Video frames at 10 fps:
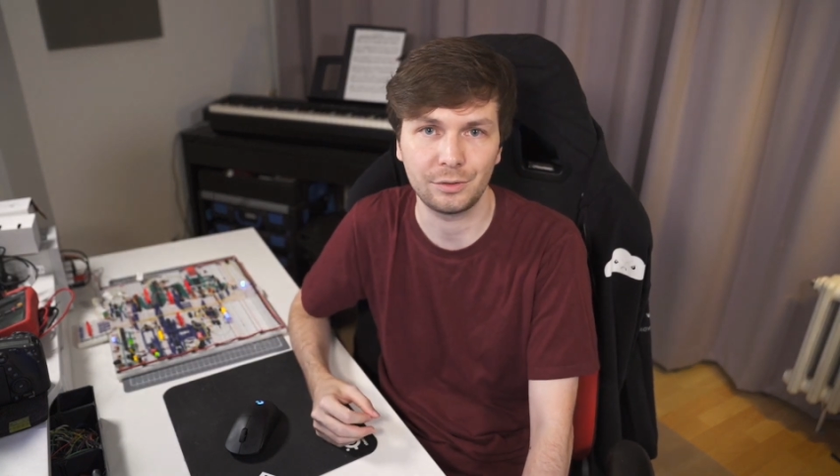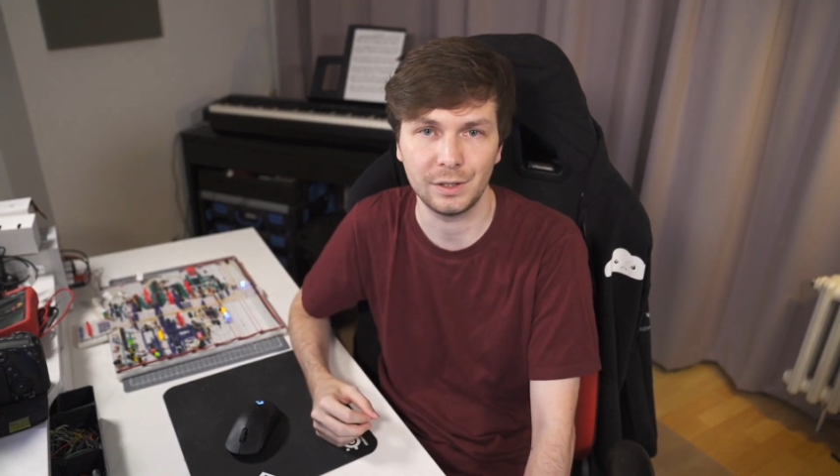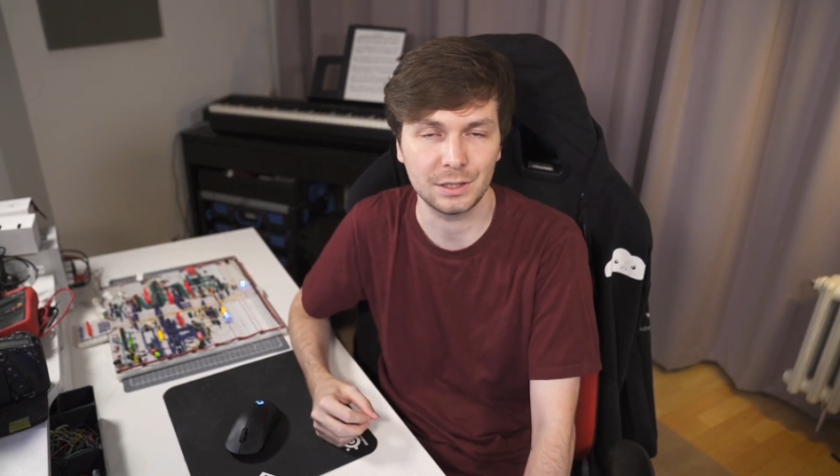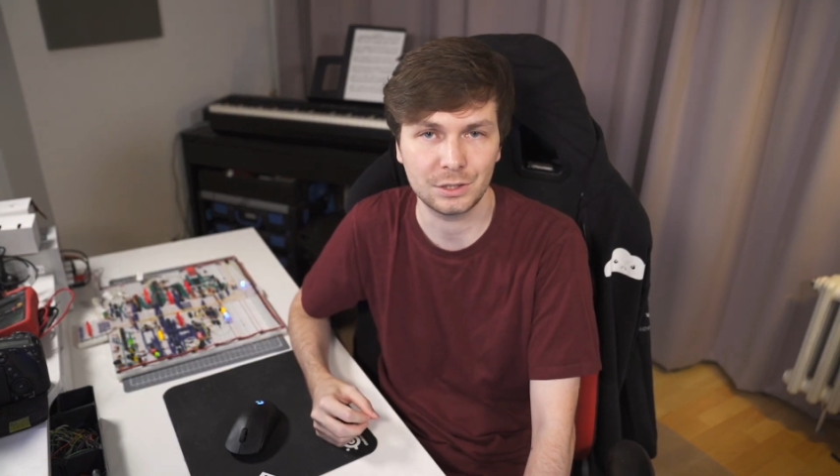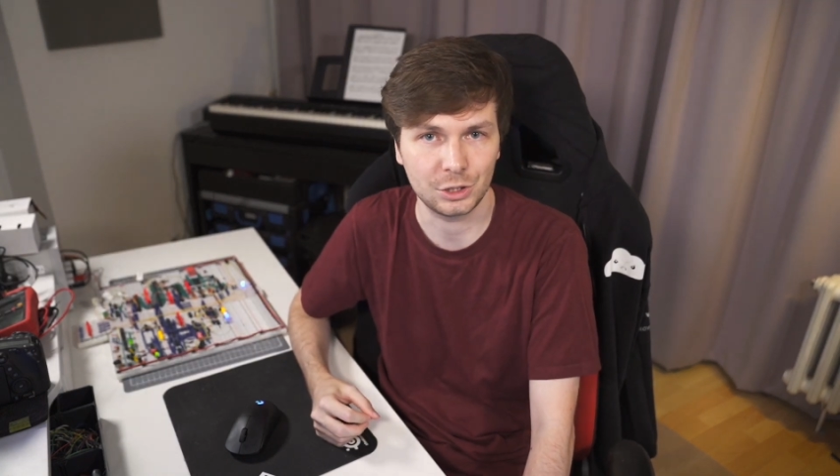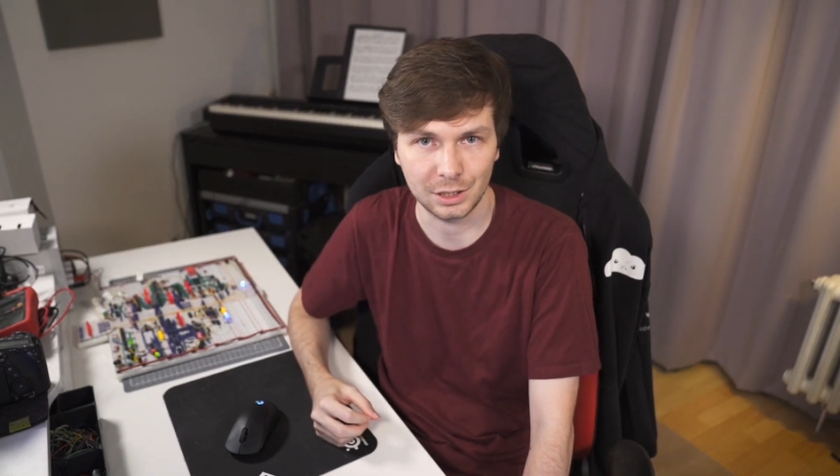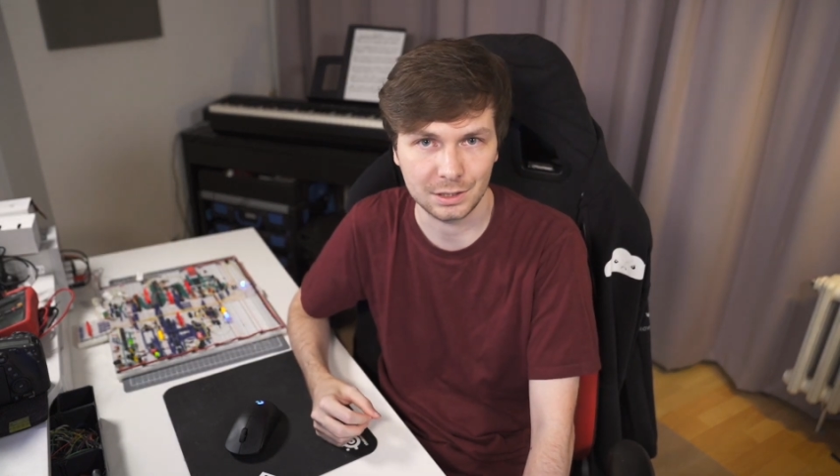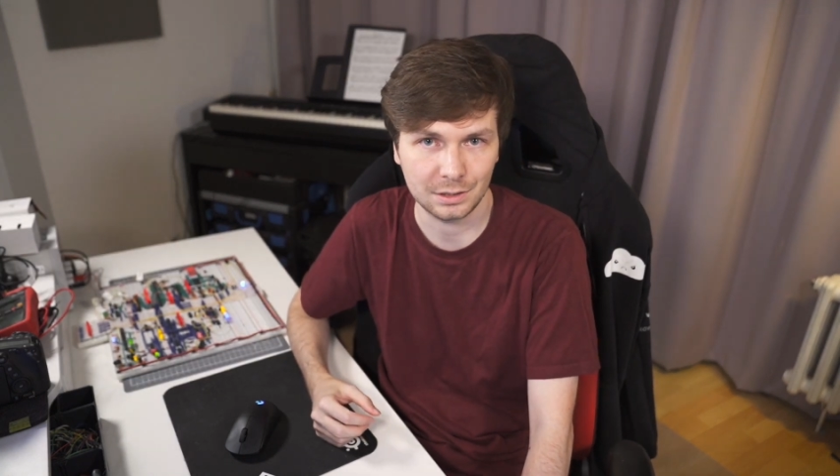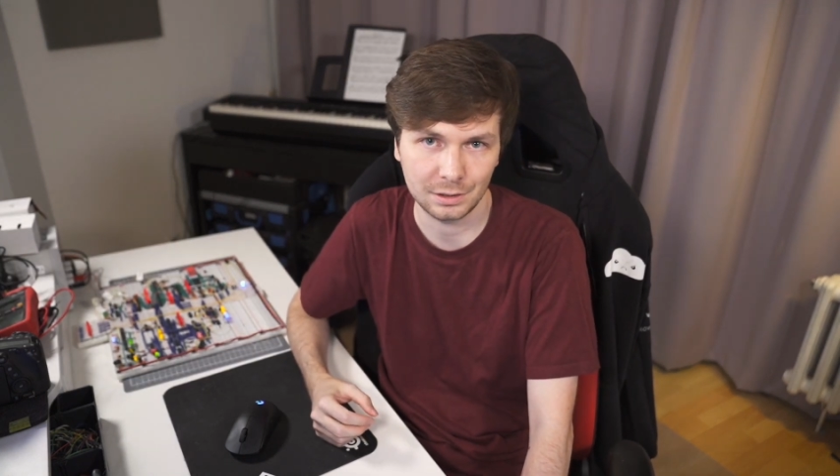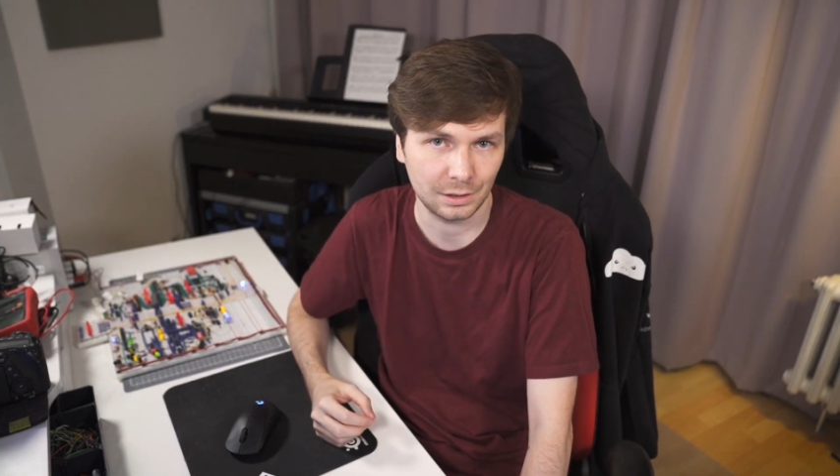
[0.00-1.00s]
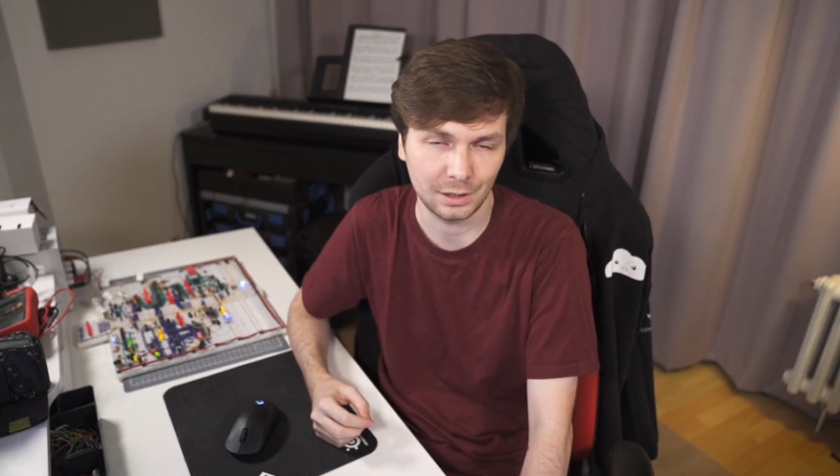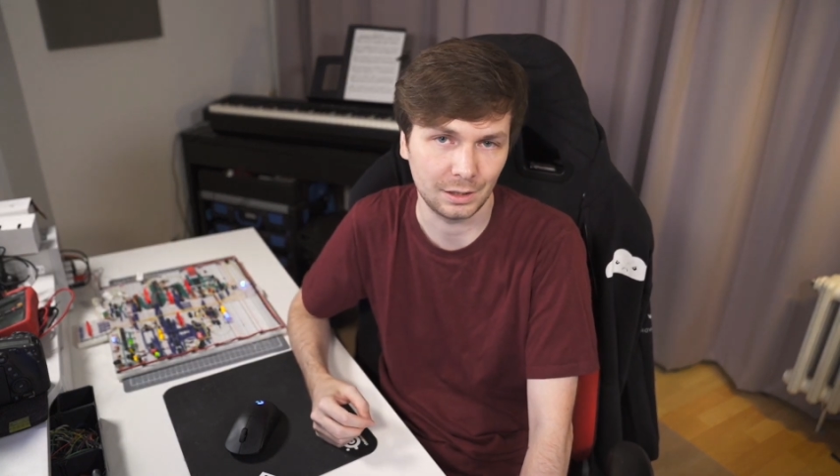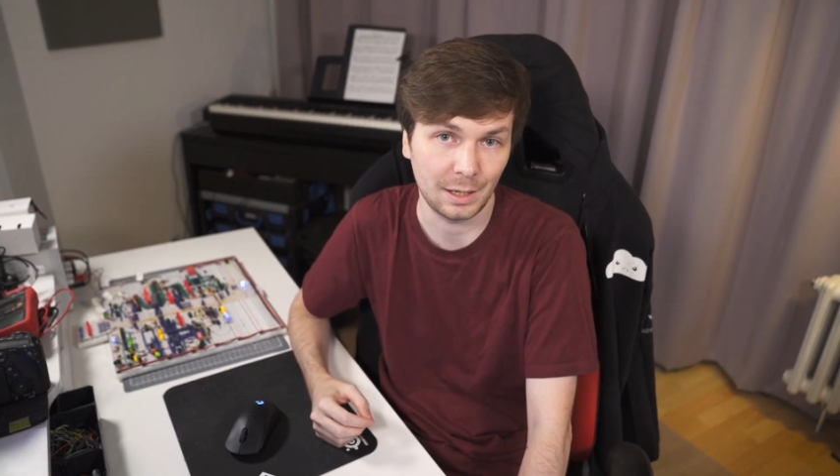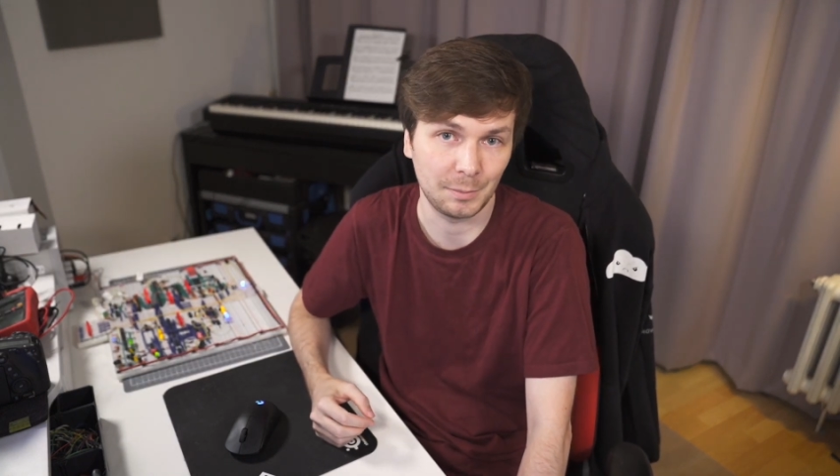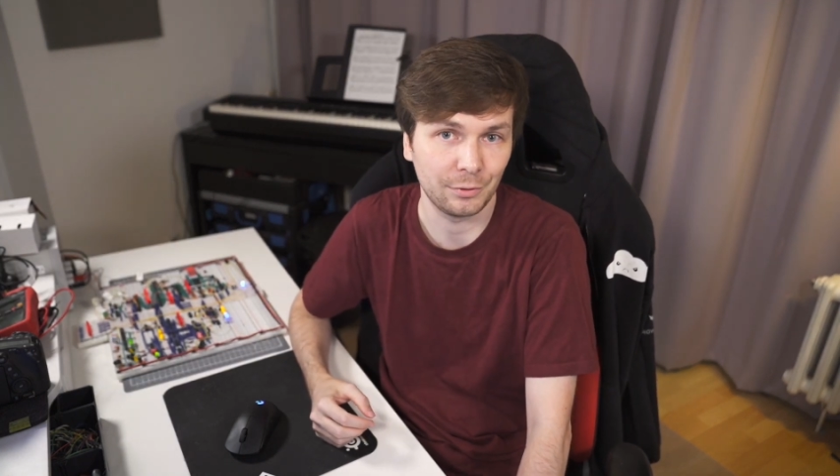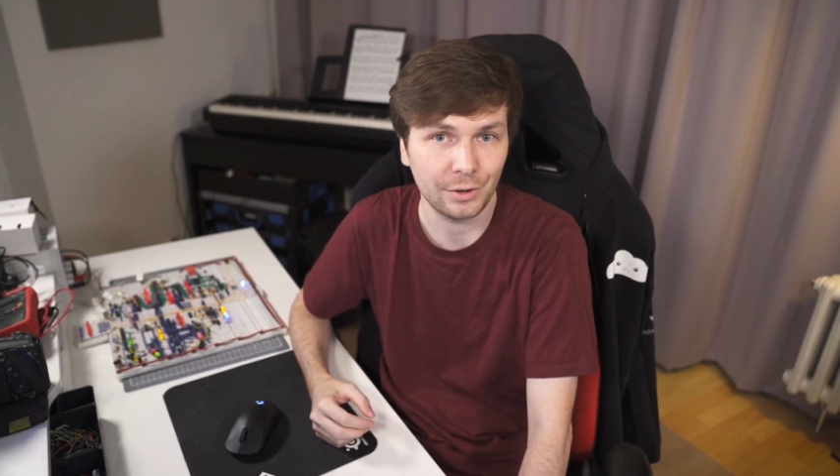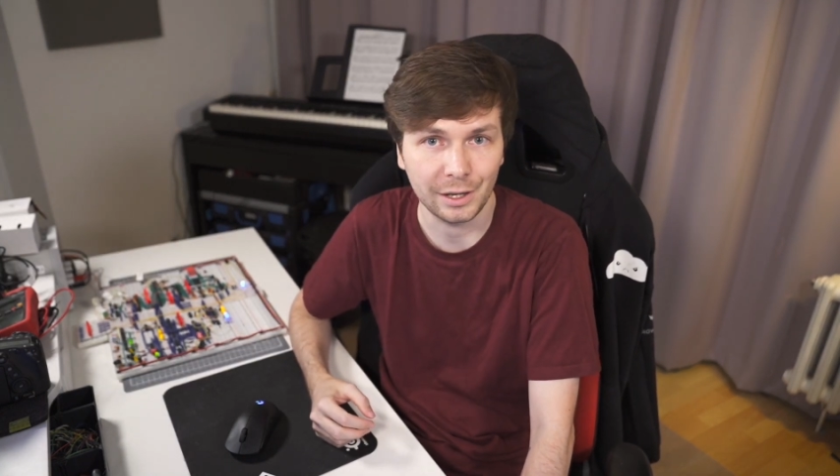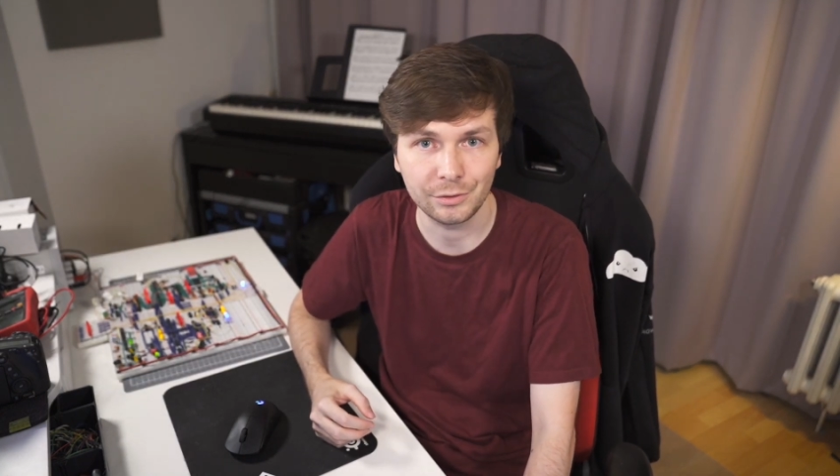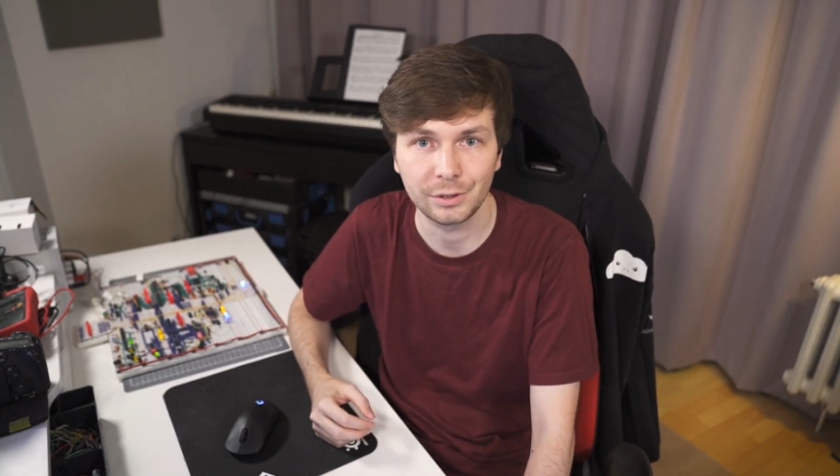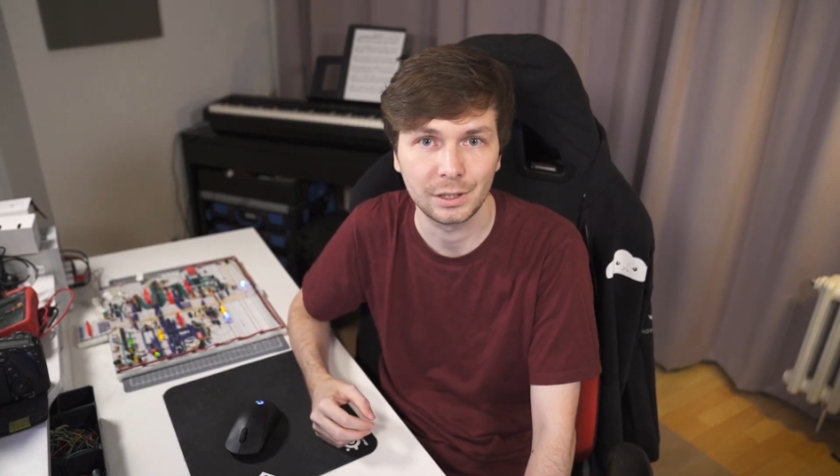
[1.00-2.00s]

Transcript: is just uh, MD5.